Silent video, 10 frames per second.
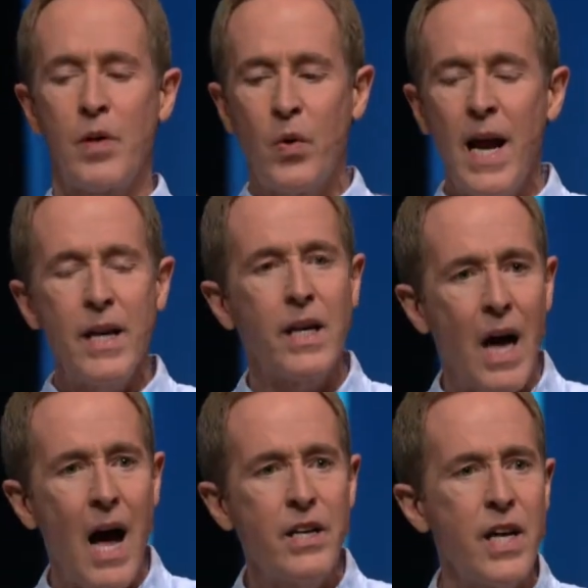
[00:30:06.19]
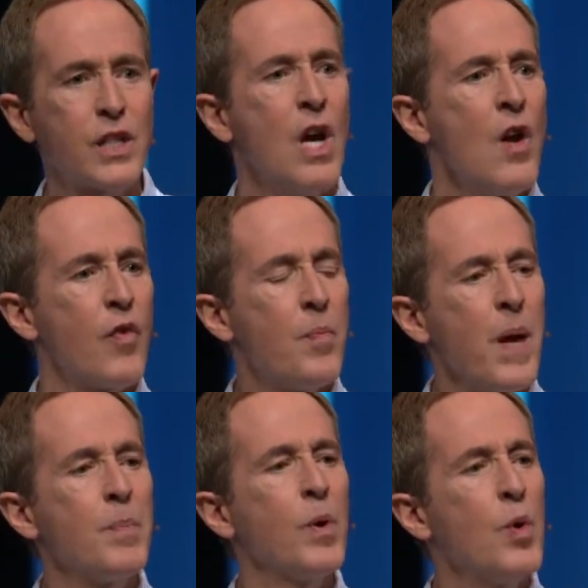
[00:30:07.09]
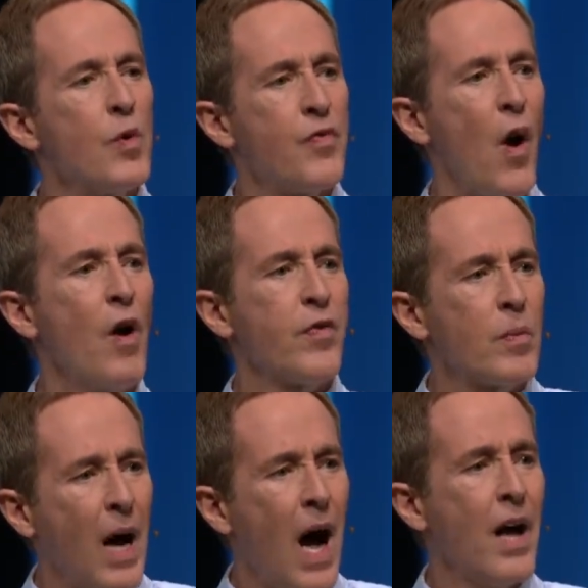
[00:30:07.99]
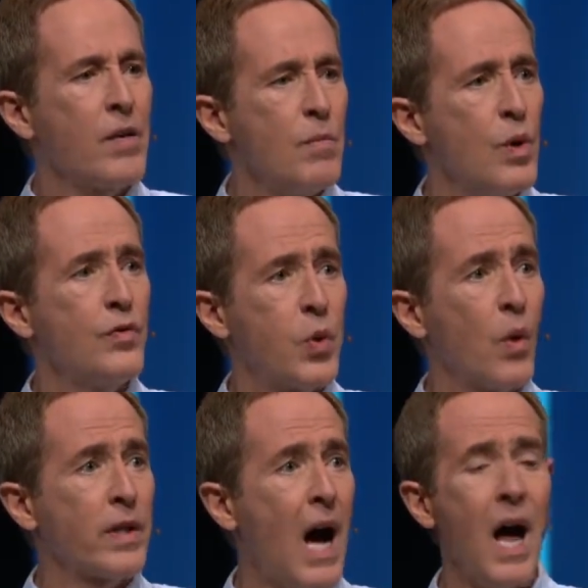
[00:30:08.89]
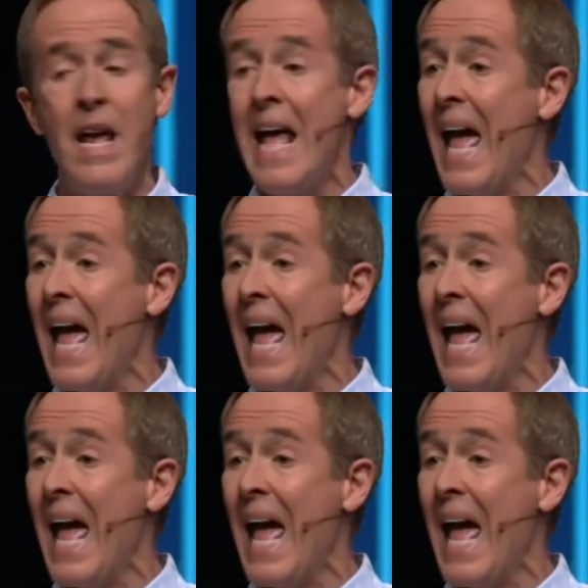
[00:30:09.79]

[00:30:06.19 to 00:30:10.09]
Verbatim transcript: creating context for people who are far from God to move toward God.